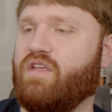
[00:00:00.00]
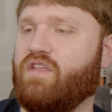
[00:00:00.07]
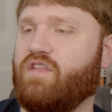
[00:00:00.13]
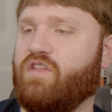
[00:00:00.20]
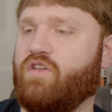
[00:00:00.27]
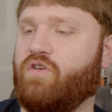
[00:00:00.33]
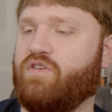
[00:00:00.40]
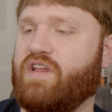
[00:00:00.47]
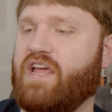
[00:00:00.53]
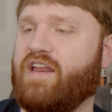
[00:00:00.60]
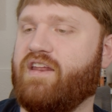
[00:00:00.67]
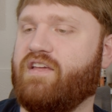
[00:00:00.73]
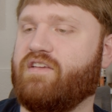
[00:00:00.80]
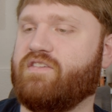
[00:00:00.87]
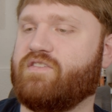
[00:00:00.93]
your
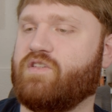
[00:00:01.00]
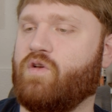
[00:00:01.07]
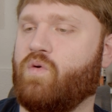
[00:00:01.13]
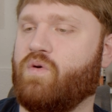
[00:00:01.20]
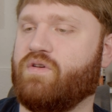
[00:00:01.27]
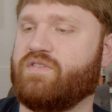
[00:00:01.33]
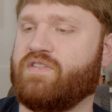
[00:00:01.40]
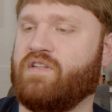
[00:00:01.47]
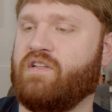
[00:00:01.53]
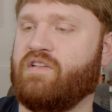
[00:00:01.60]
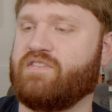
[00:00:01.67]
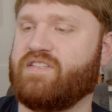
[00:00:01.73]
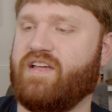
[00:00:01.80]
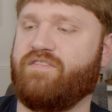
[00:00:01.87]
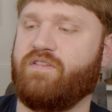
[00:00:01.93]
data is yours and it
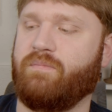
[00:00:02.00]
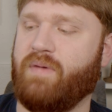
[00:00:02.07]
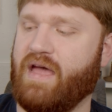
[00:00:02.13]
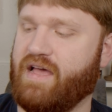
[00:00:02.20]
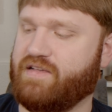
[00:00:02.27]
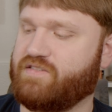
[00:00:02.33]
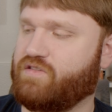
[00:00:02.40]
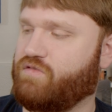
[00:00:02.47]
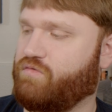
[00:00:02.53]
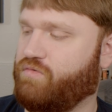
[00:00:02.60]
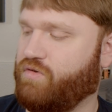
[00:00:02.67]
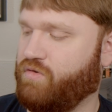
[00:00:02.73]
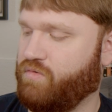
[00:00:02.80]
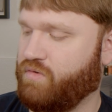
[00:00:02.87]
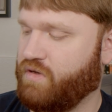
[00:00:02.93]
doesn't have to pass
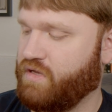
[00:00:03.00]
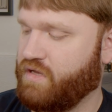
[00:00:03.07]
through